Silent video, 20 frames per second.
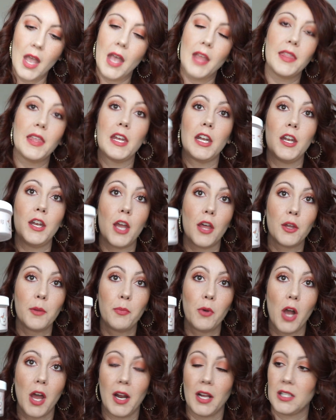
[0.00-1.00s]
Then another
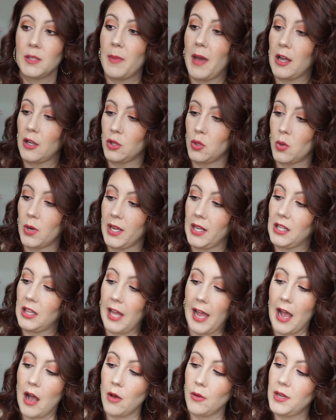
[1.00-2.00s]
product by Glory
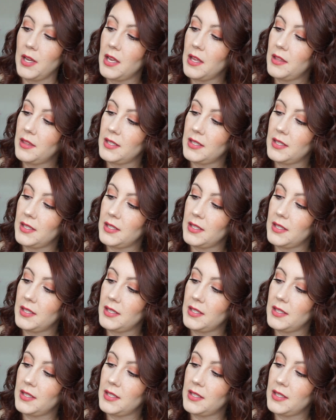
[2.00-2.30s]
Cloud.